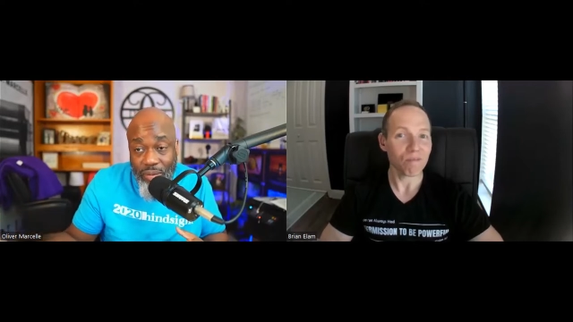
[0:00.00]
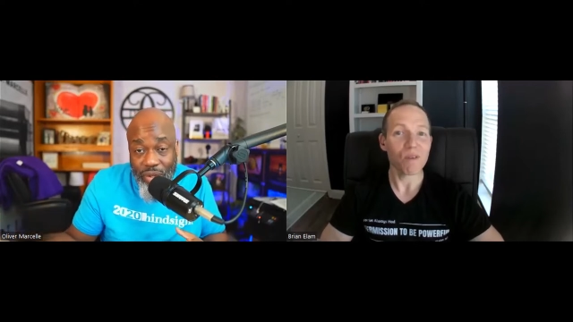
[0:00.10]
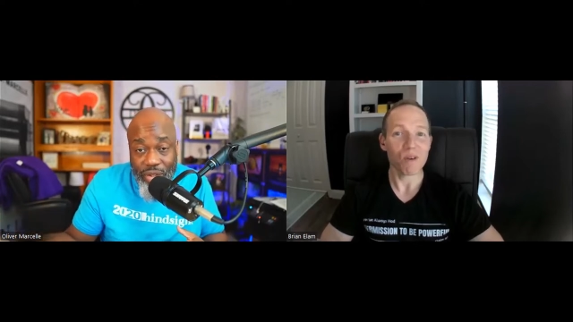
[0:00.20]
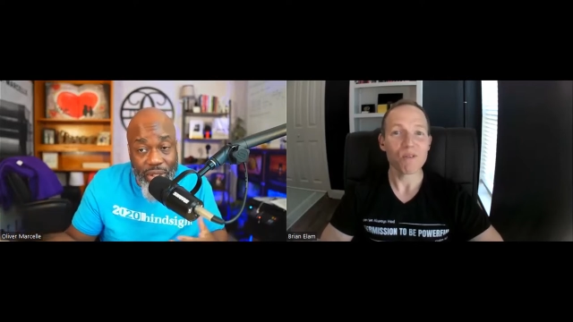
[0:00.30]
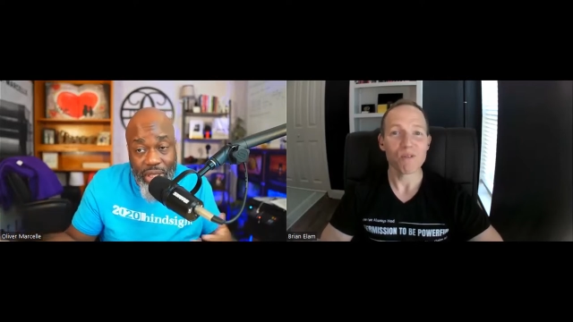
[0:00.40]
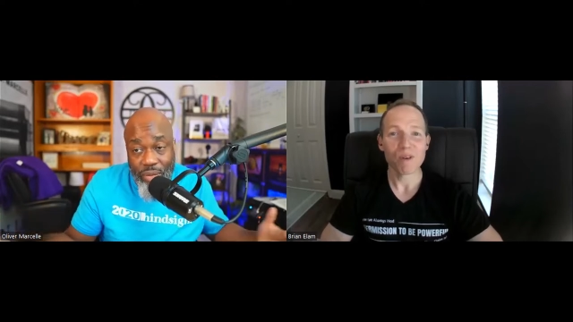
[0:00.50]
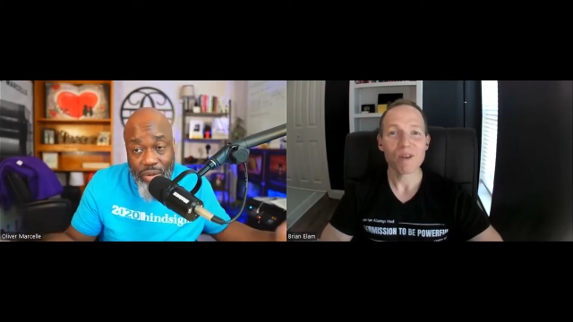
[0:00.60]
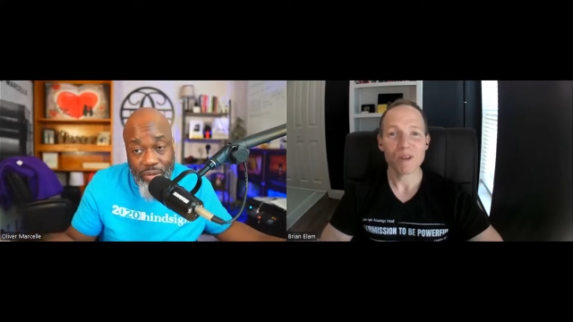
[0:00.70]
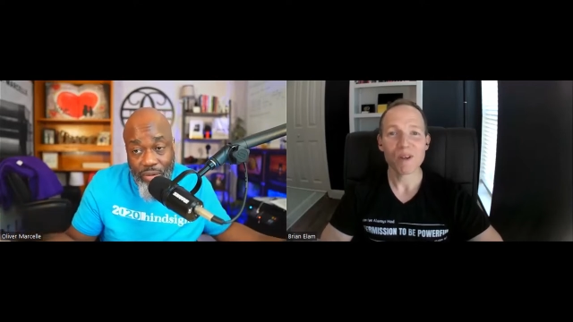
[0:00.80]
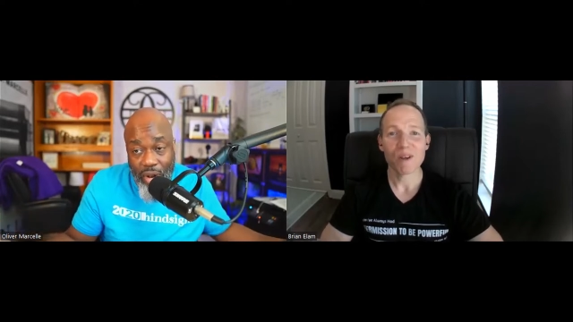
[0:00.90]
Speaker 1: once we deal with
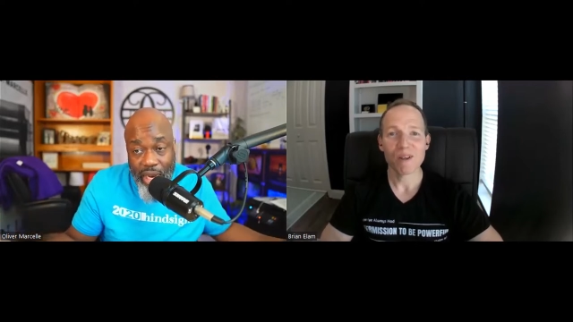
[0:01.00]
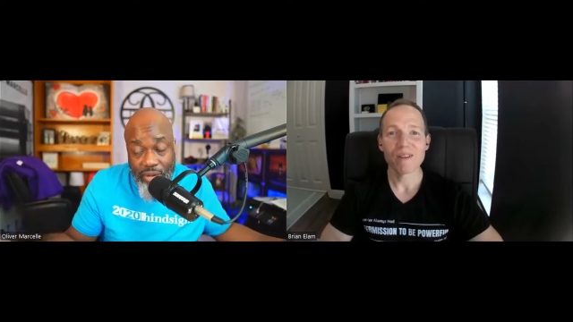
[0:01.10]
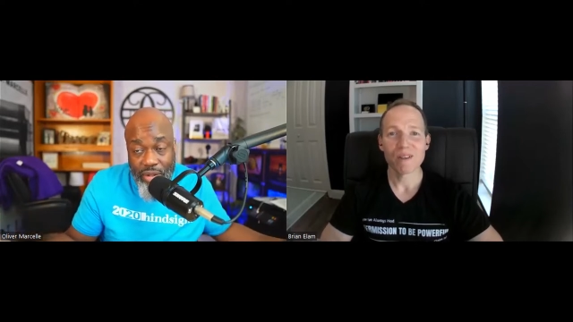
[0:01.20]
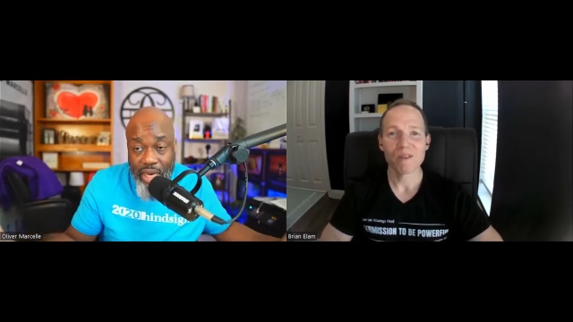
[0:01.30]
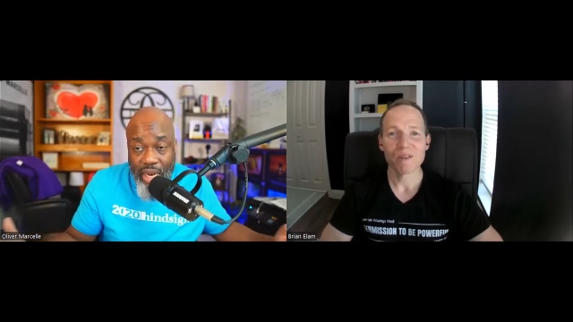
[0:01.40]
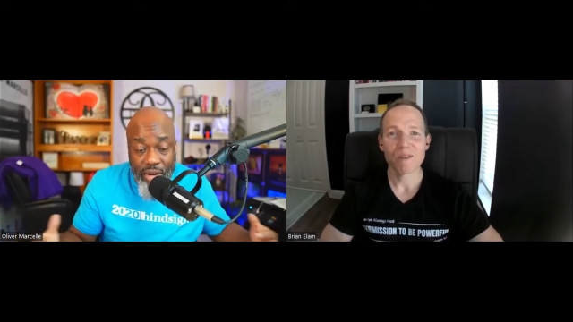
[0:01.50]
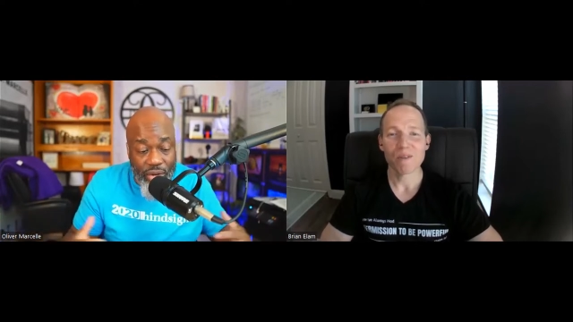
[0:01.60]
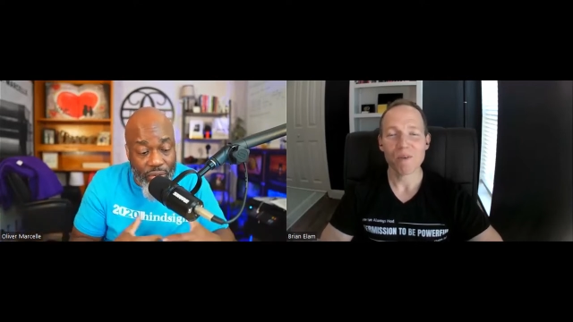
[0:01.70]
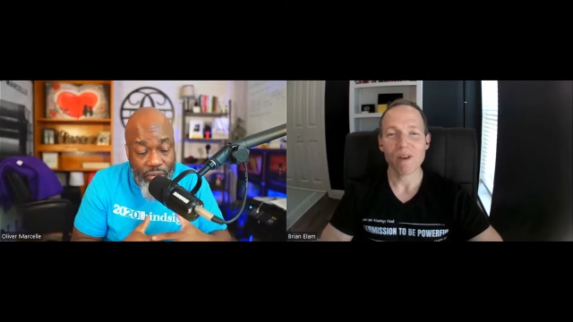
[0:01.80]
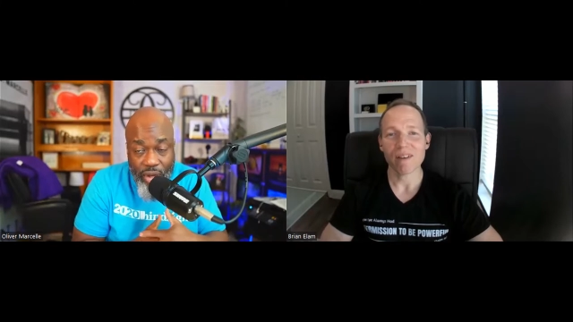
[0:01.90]
the fallout. So now
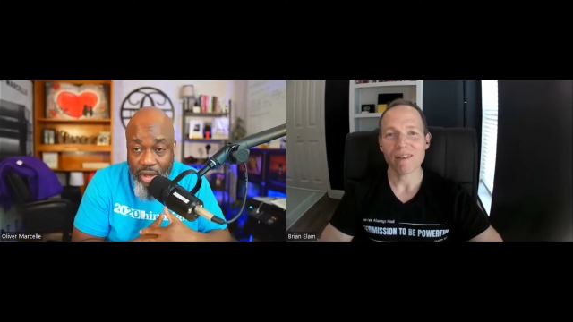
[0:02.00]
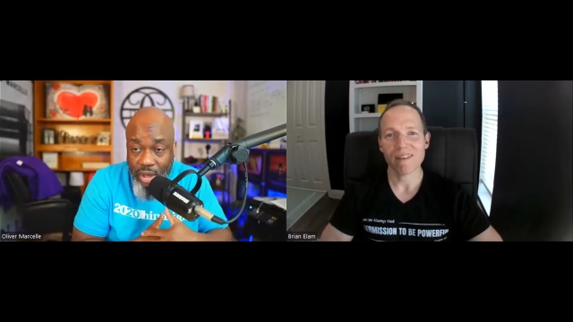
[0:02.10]
you've right.